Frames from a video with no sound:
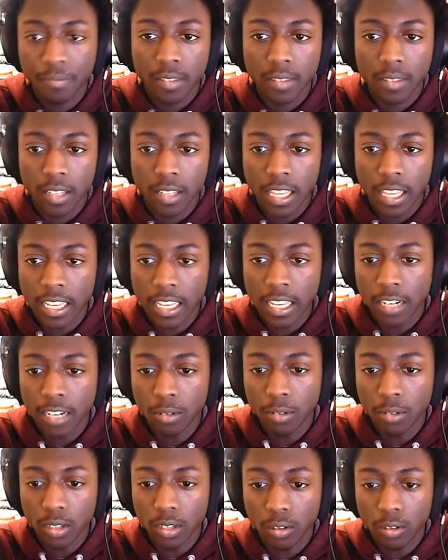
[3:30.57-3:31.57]
He can do a
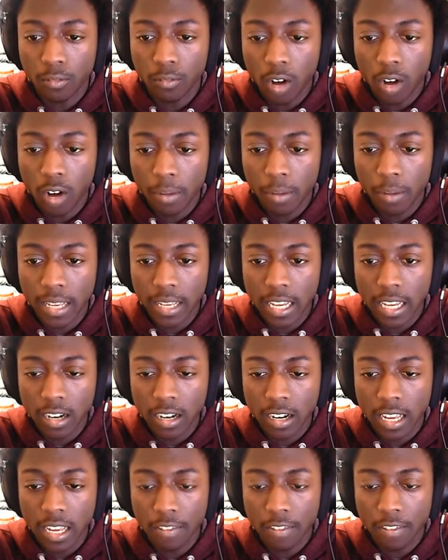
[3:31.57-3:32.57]
little farming here
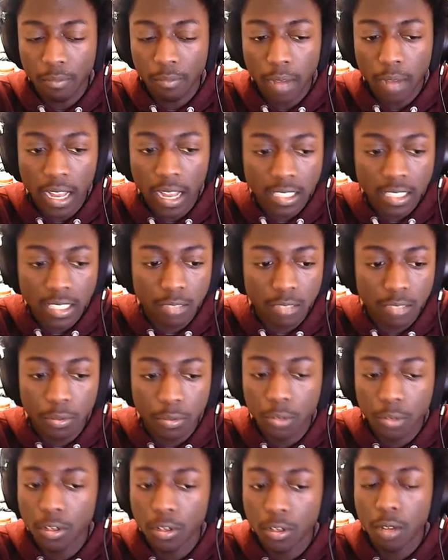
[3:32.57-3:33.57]
if
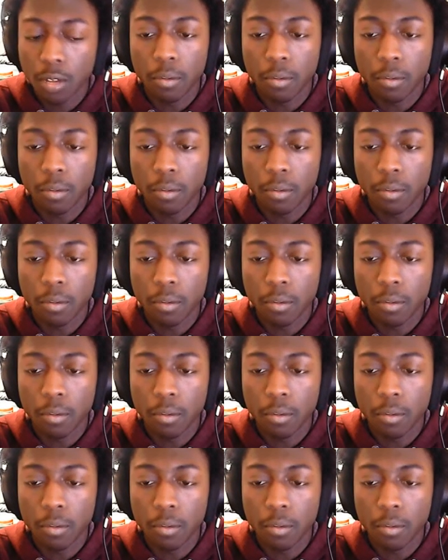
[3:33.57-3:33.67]
possible,